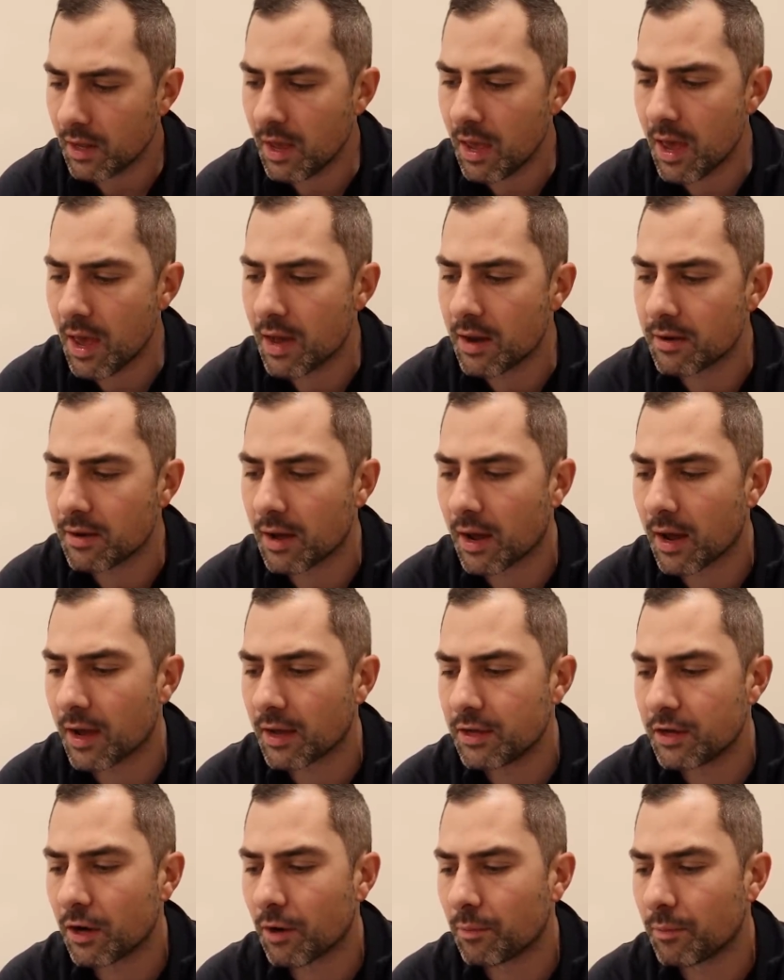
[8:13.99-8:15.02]
and, uh,
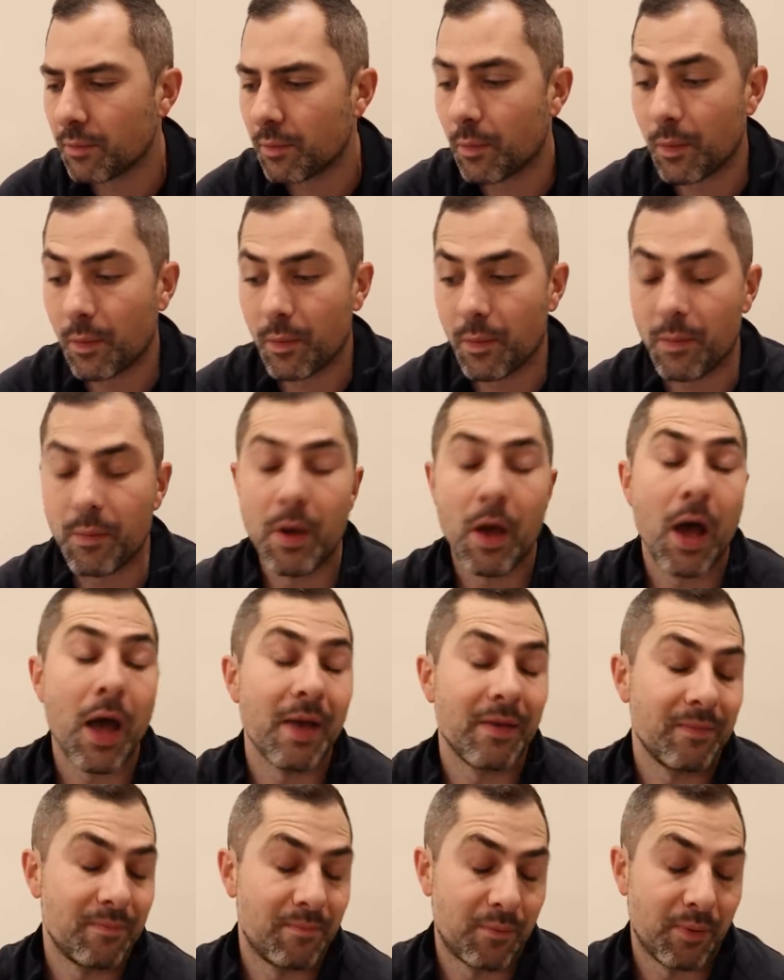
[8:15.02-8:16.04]
you know,
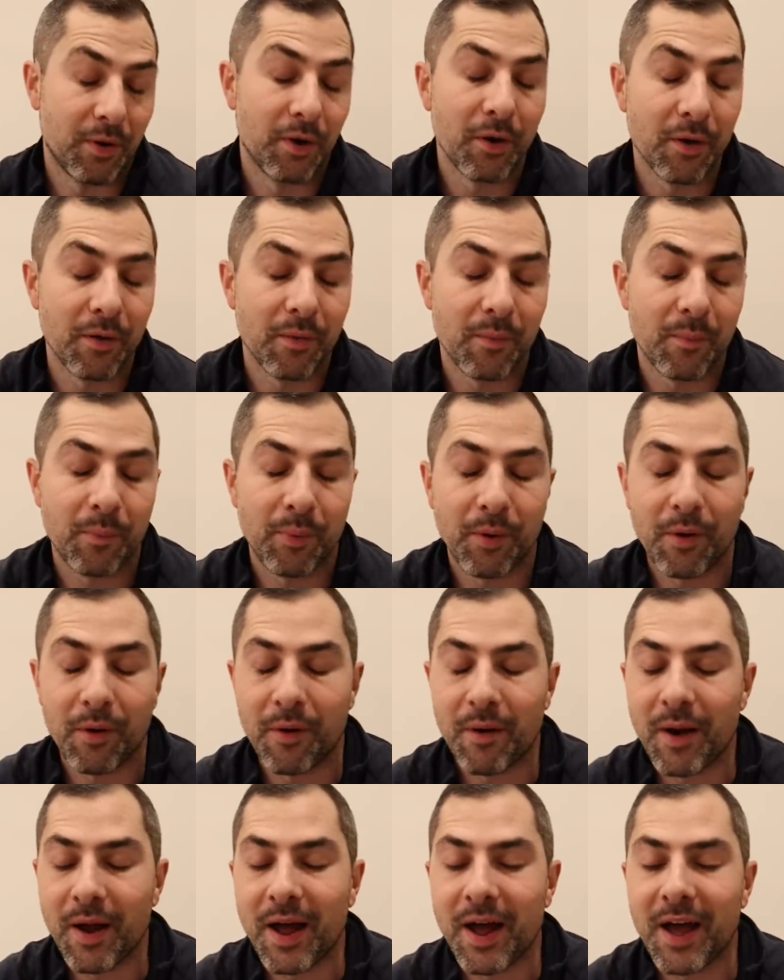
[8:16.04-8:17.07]
per,
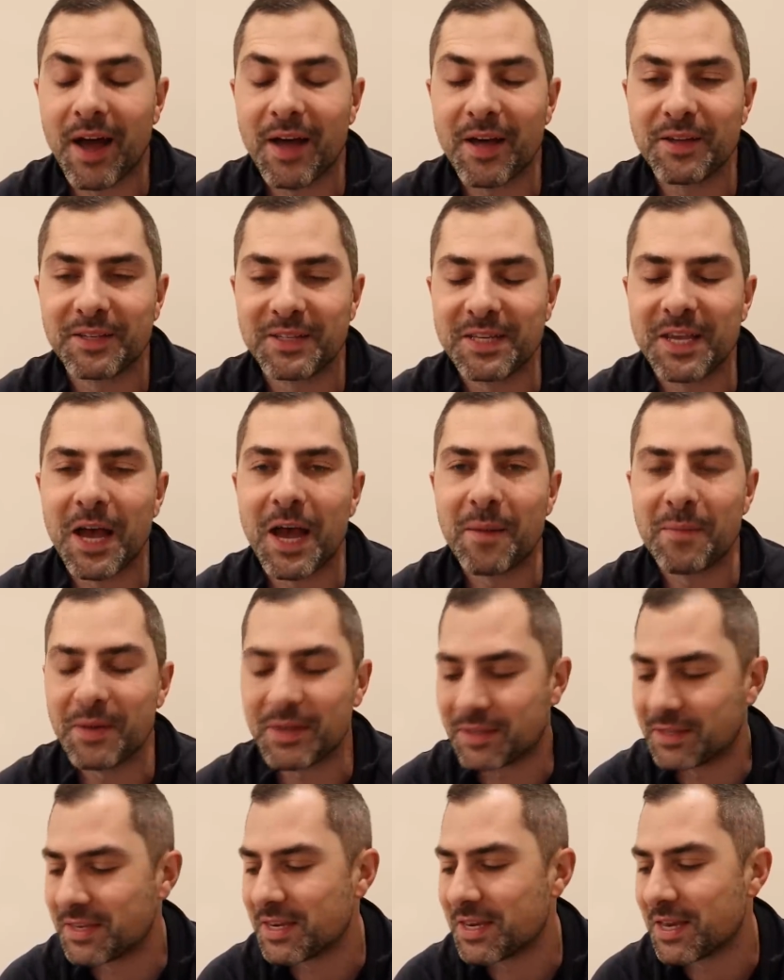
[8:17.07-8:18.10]
per
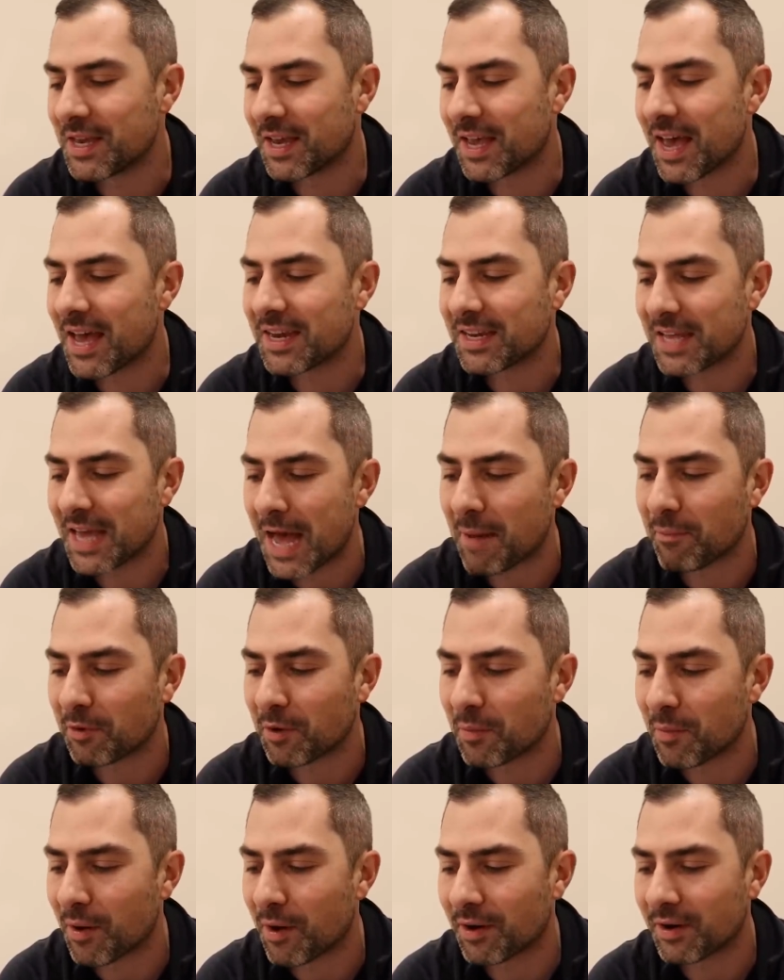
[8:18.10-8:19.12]
CIBC, uh, again,
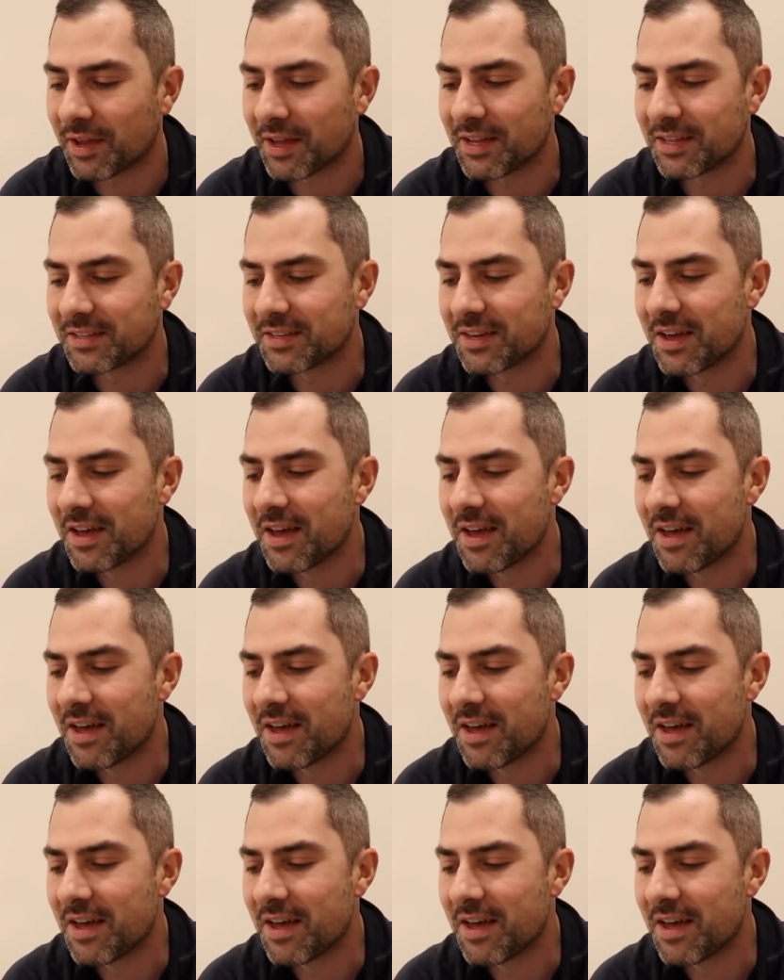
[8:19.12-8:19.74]
Capital Markets,